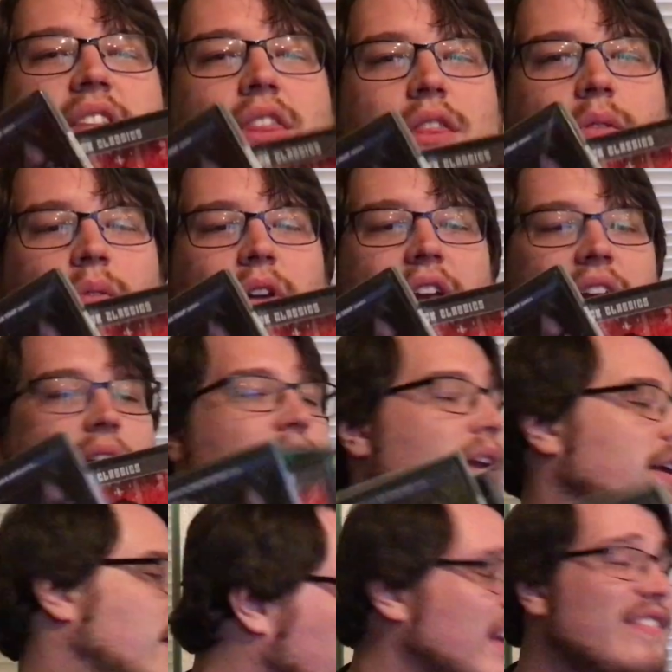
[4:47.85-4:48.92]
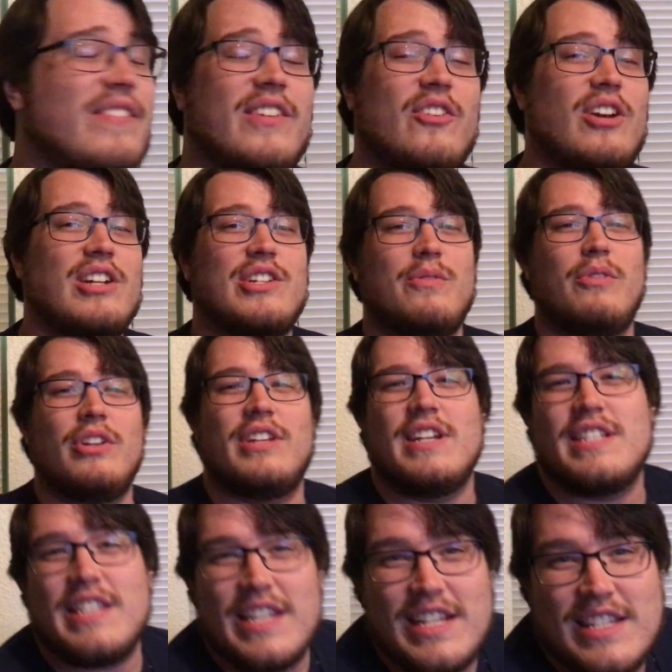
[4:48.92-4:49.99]
three. If Crunchyroll
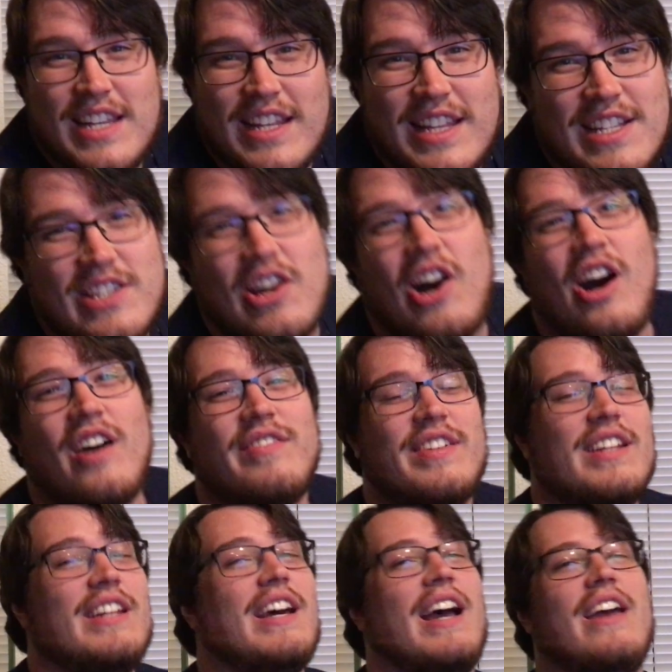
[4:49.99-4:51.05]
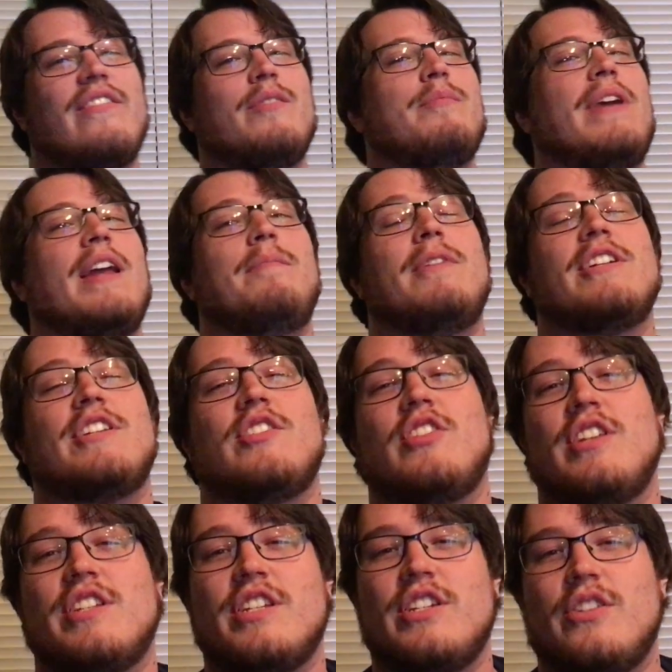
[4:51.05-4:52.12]
does things like this often, I haven't paid much
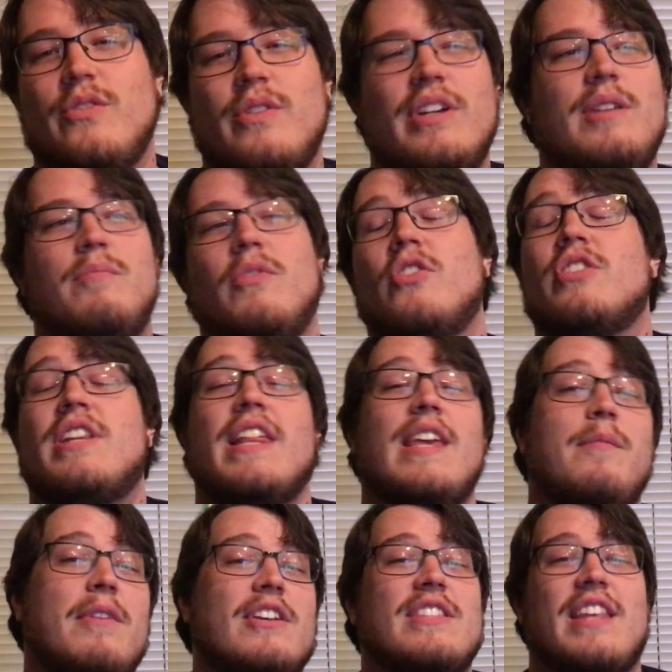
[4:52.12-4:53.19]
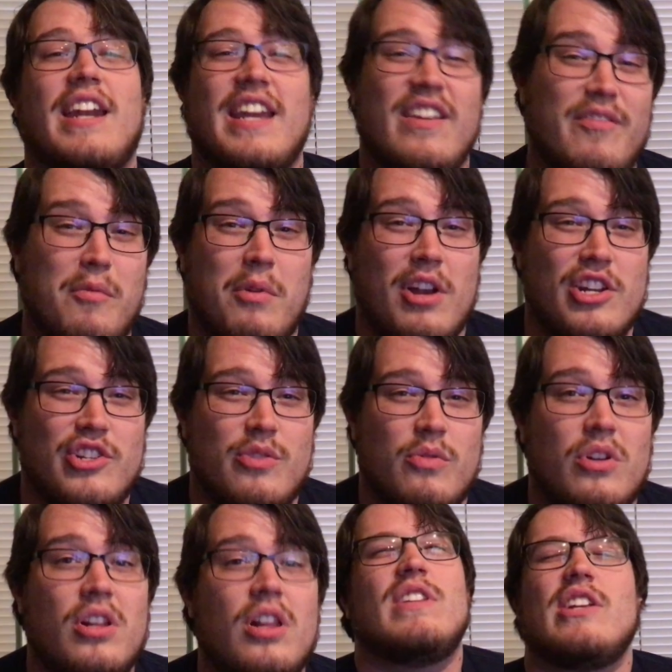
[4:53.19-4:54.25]
attention to it. Most of the emails that I get from
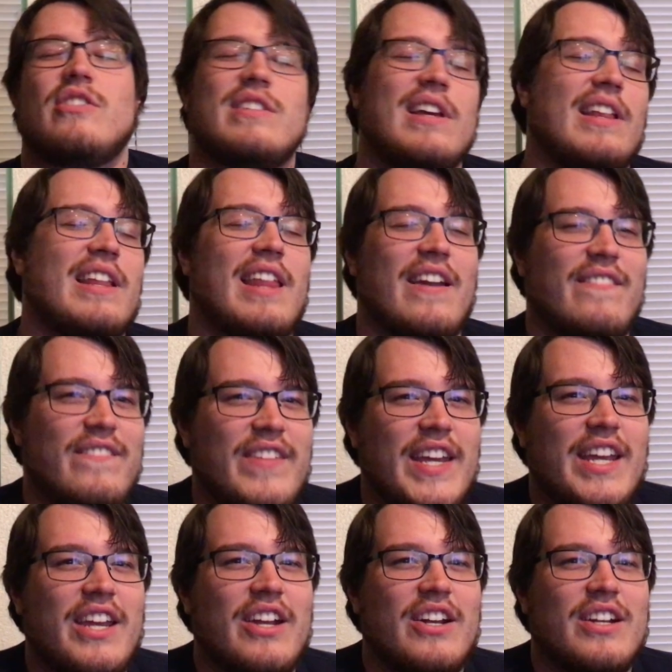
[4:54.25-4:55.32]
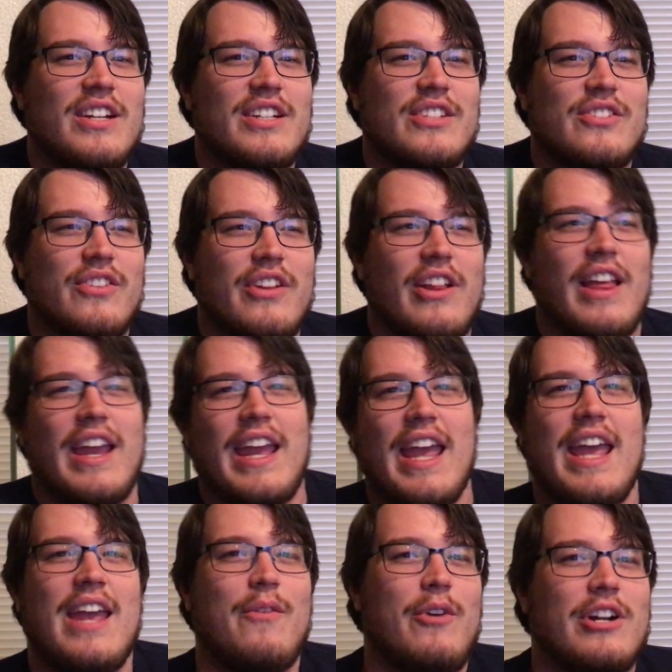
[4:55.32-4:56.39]
Crunchyroll, they're selling like figures, or they're like,
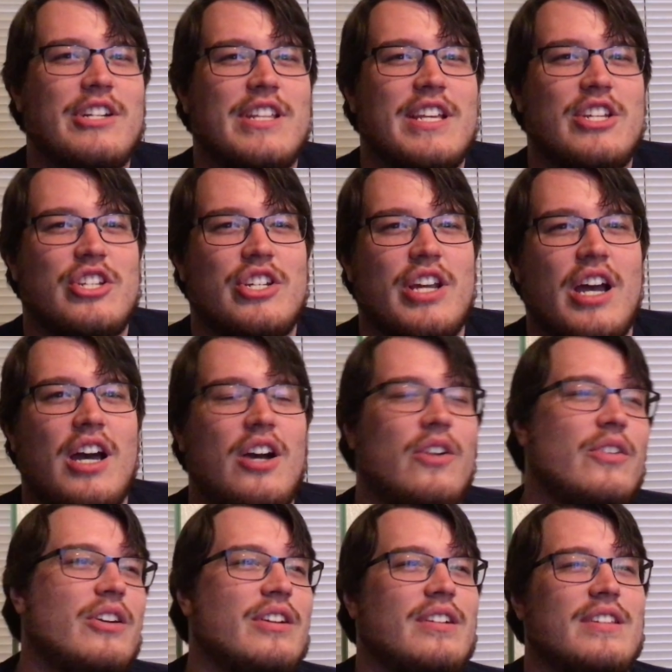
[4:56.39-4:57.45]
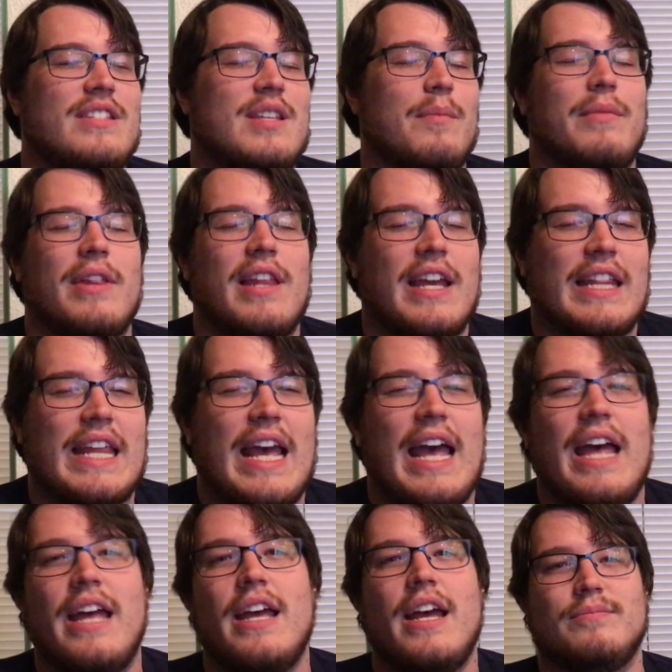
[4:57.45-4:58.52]
hey, watch this show, or something like
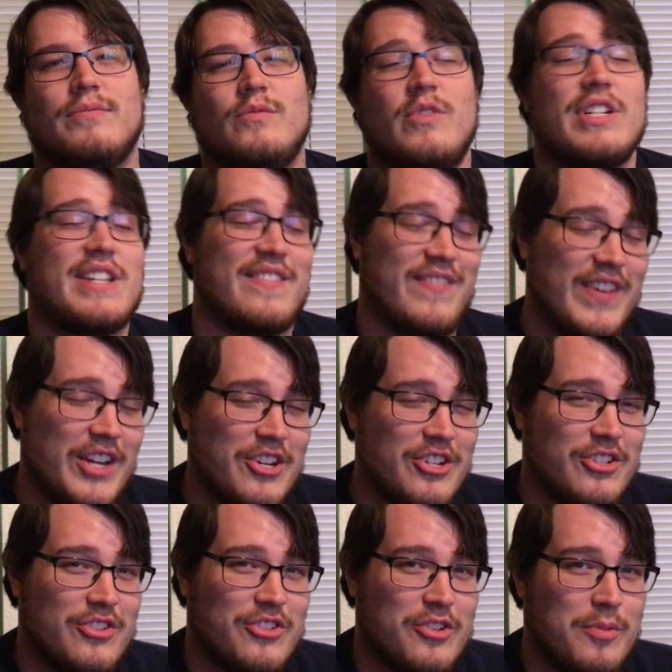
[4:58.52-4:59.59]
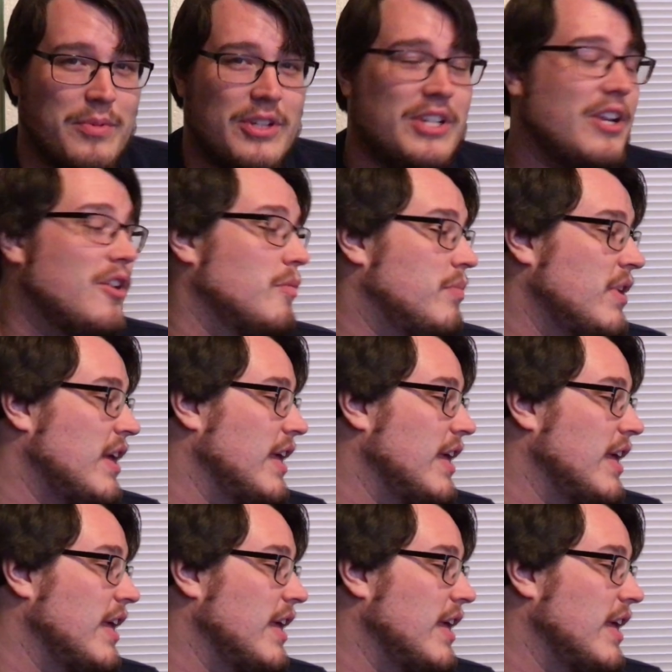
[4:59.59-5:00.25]
that, which the figures are super dope.